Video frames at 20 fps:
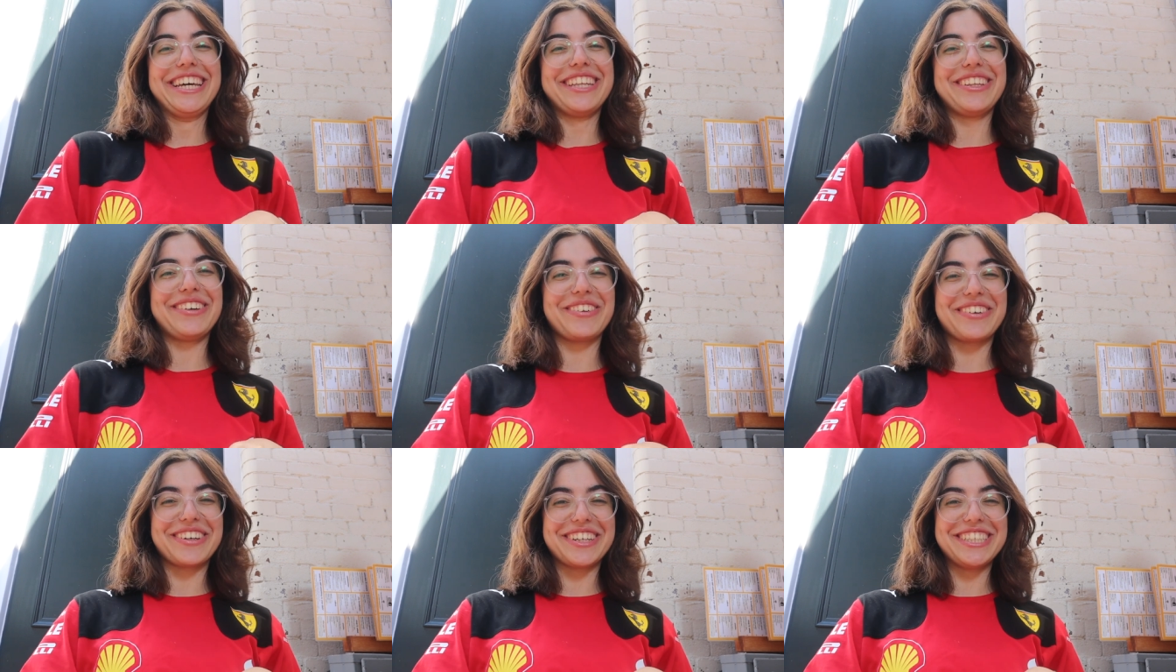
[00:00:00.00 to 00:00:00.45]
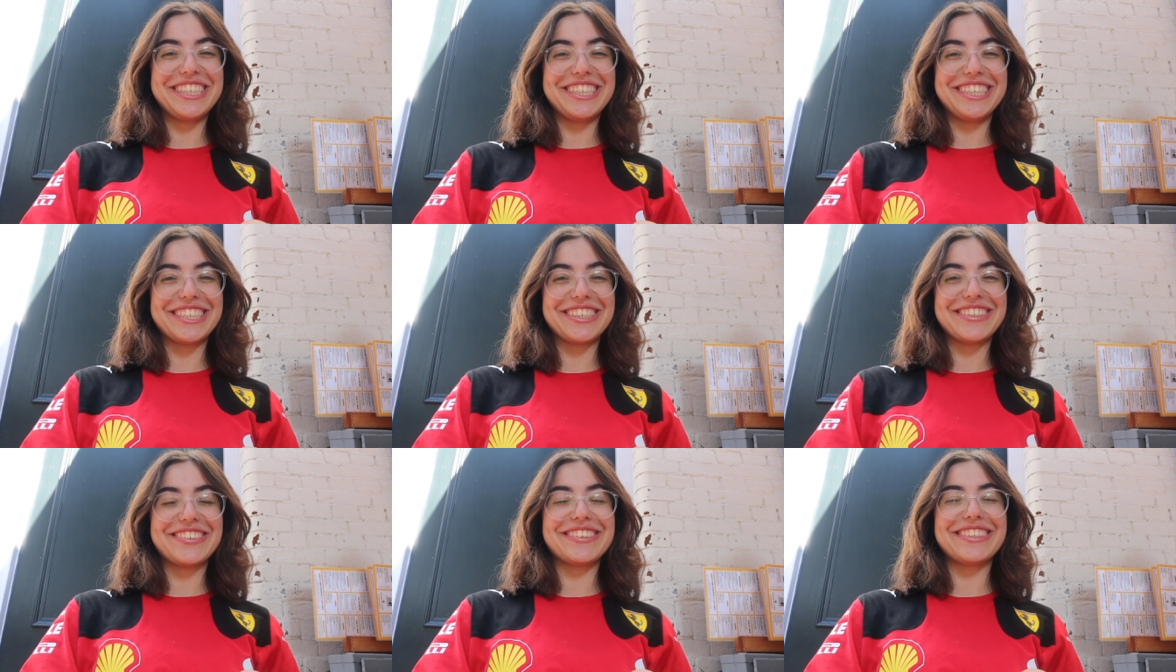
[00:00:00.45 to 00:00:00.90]
and orange
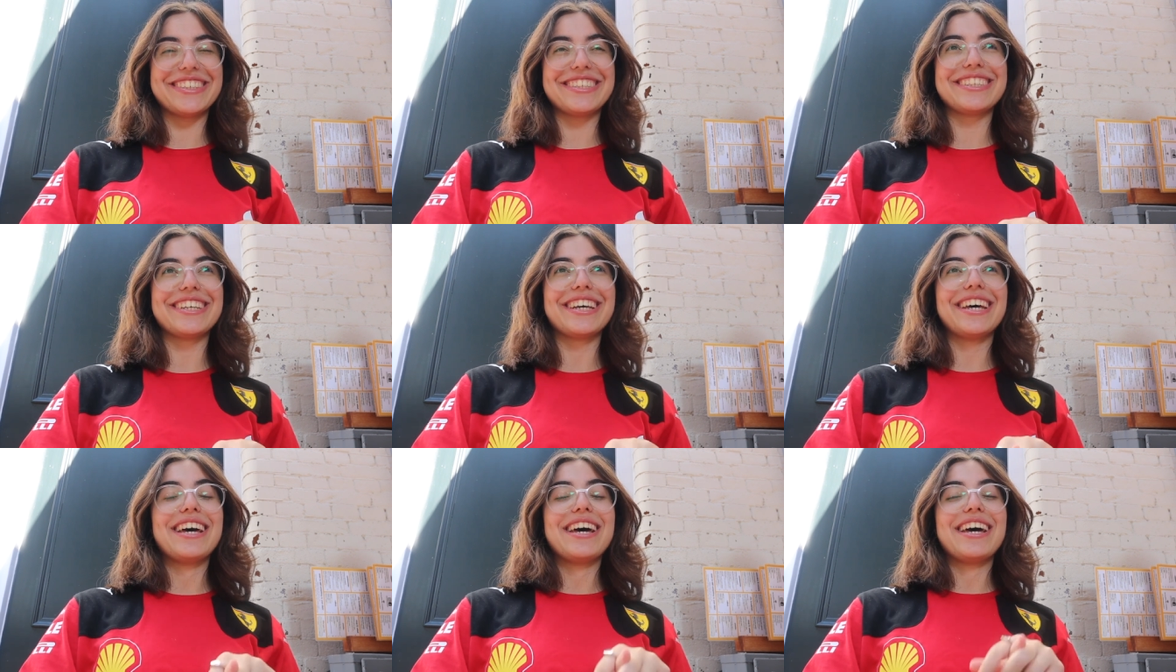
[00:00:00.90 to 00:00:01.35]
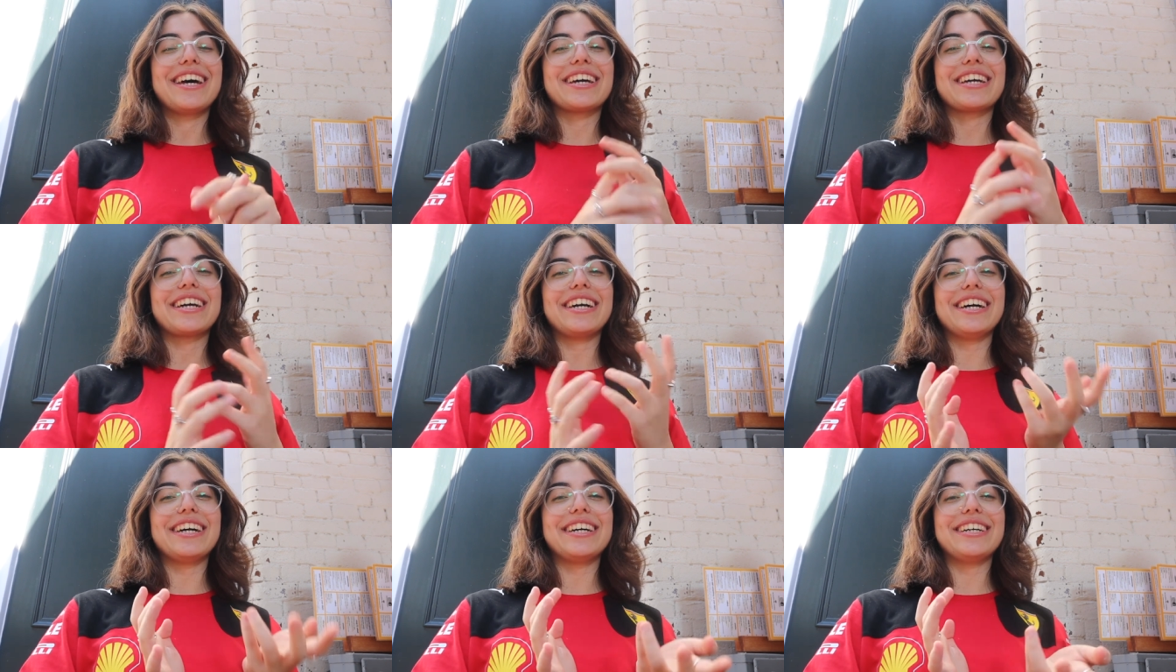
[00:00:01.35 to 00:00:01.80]
juice
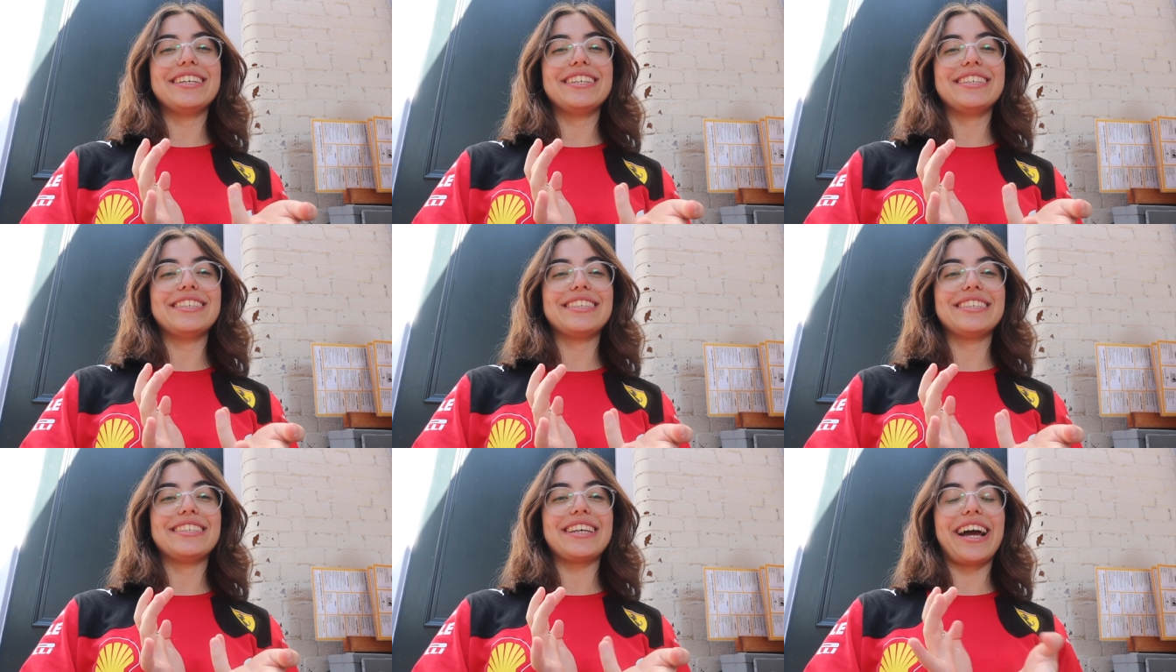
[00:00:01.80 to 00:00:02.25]
because